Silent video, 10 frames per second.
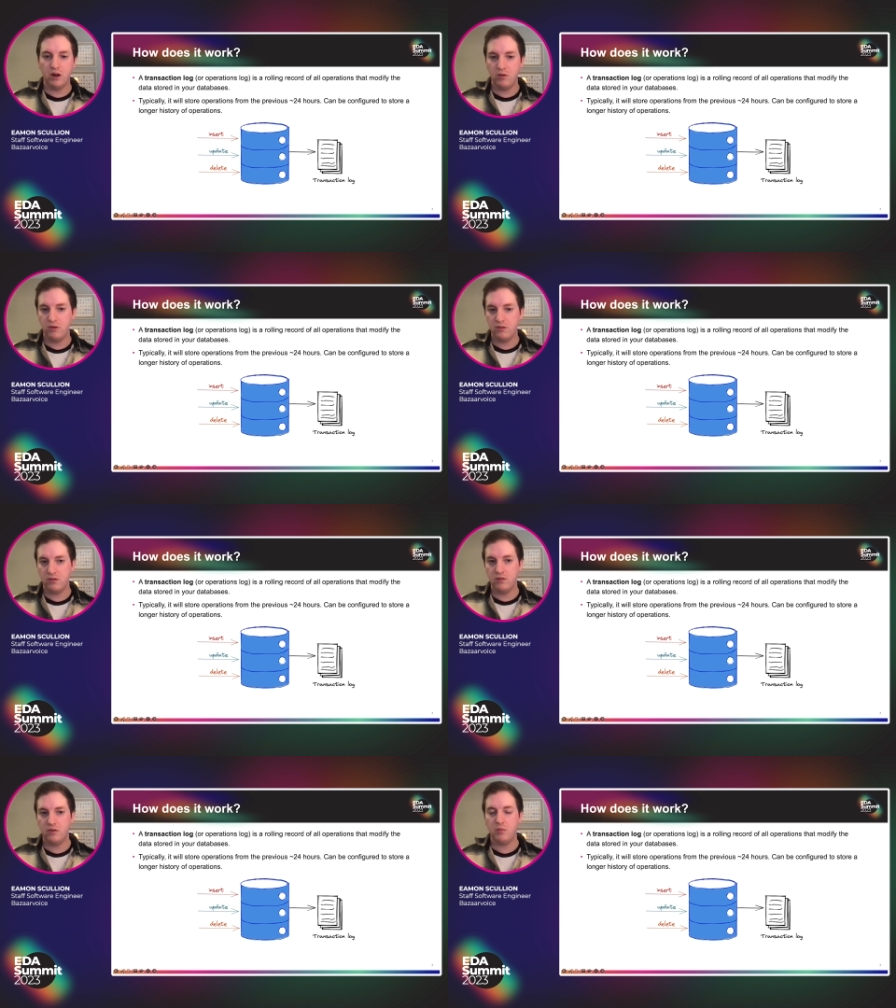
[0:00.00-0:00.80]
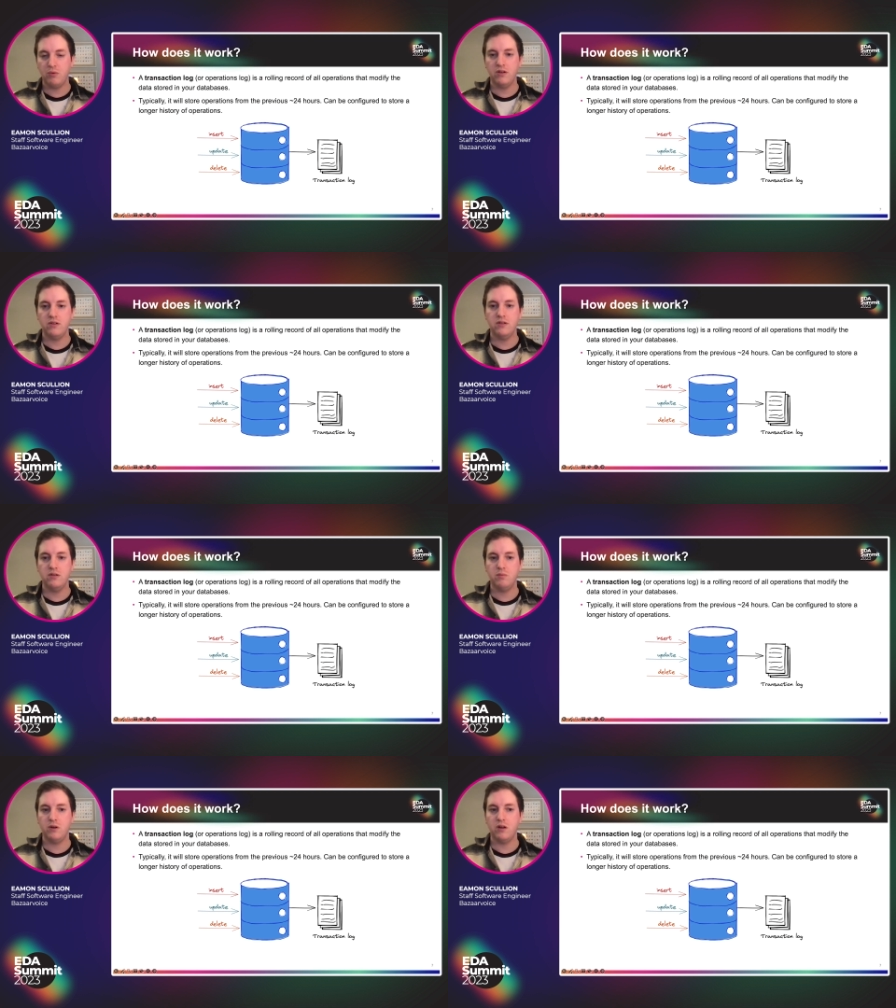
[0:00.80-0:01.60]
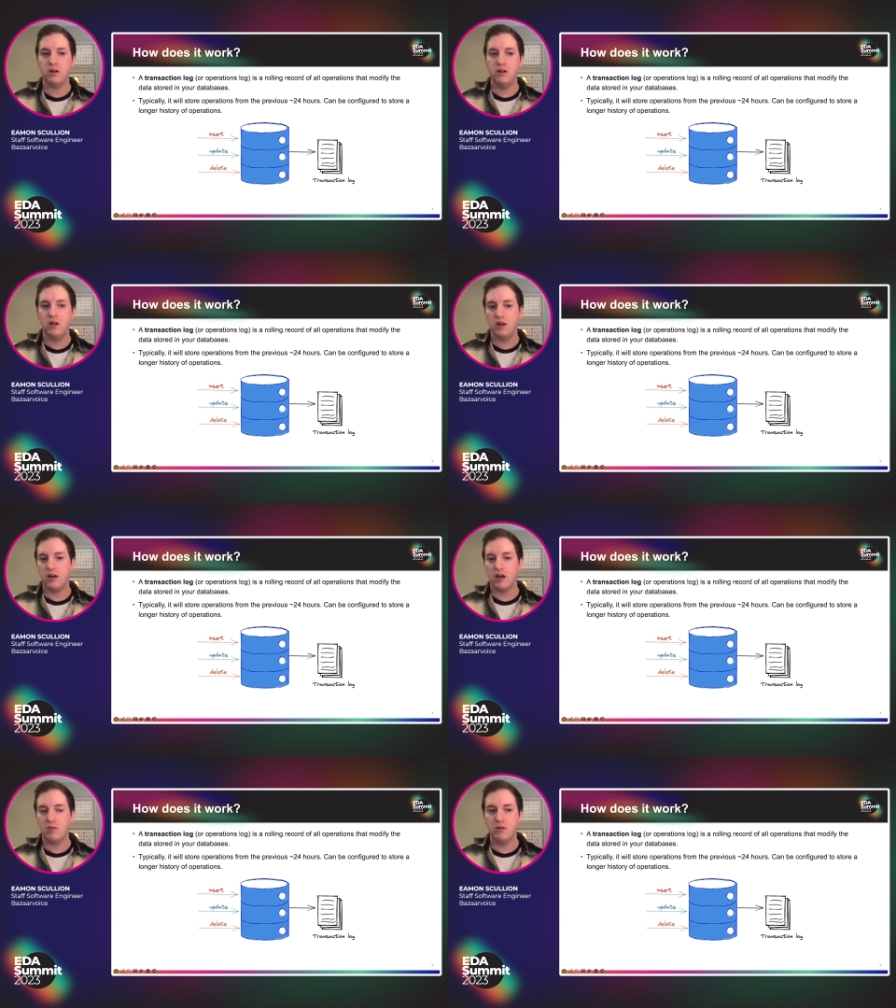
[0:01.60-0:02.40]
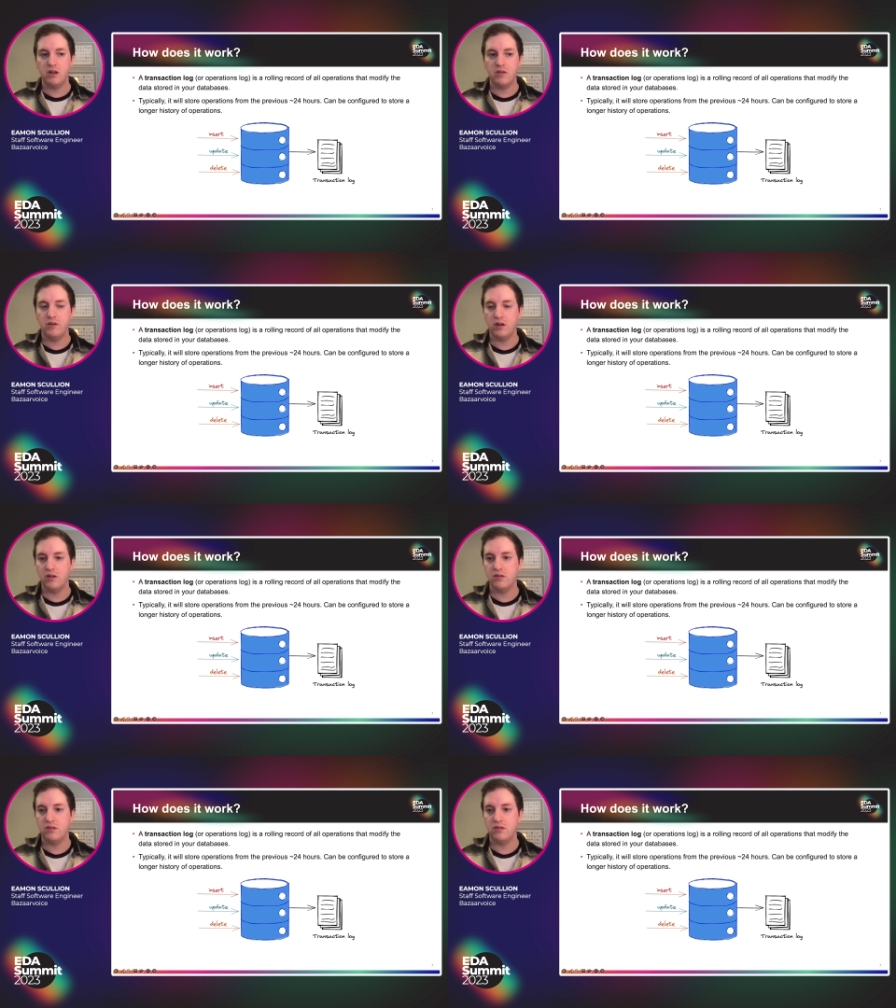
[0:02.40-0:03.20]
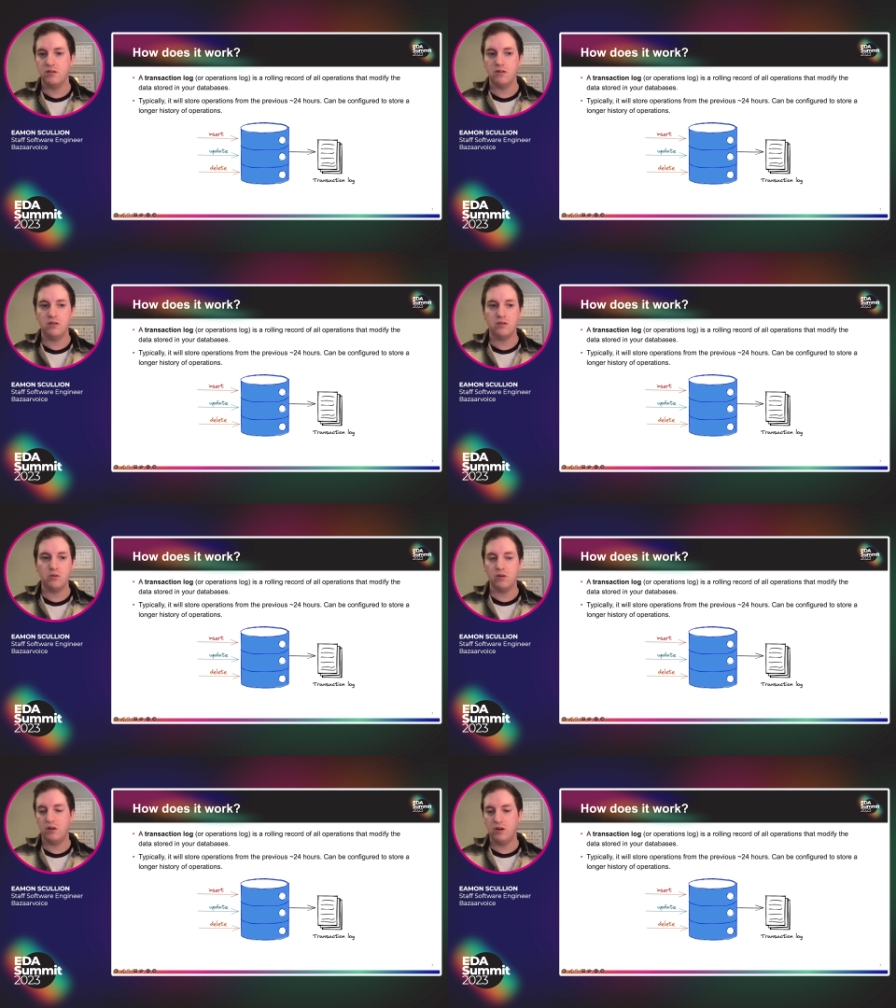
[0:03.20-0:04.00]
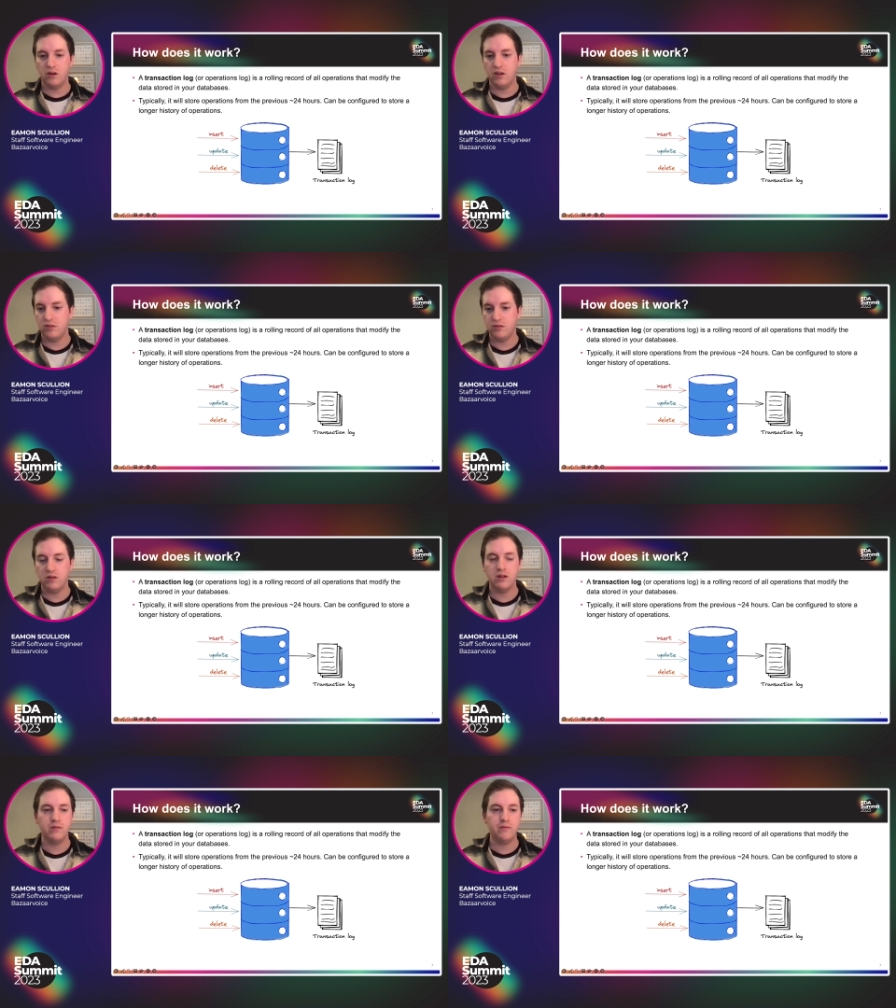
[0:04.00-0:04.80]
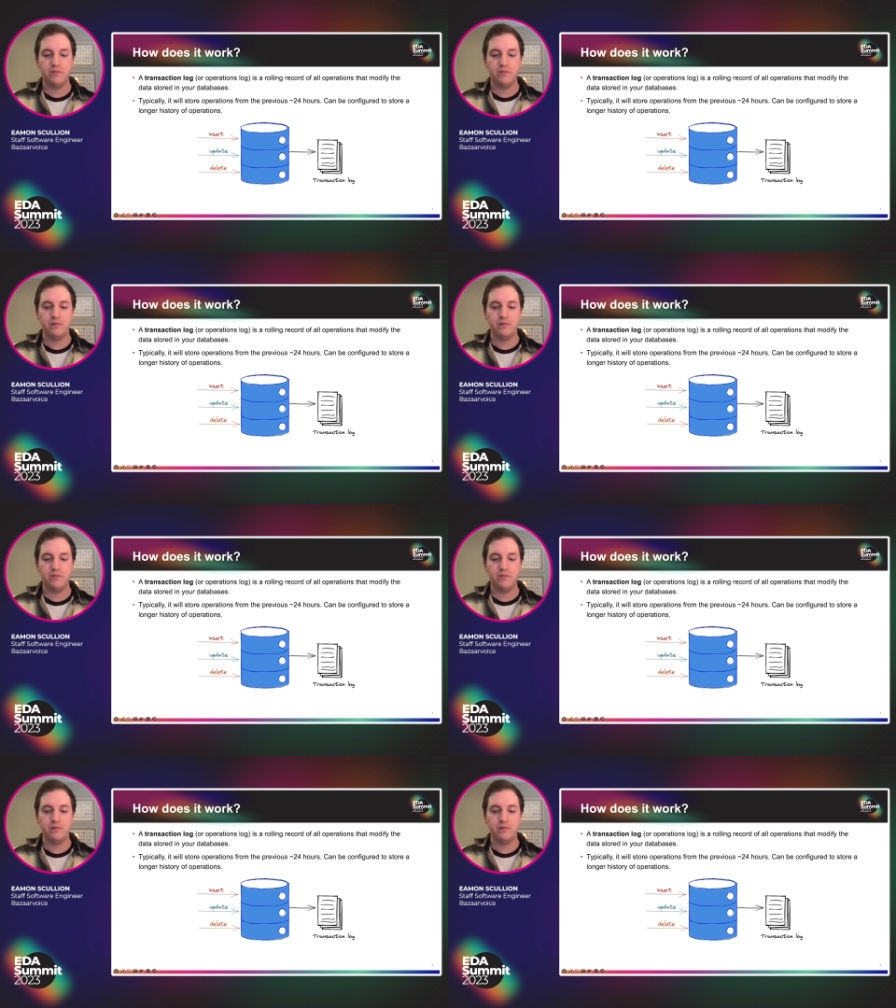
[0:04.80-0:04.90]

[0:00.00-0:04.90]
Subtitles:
hours of operations, but it can be configured to store a longer history.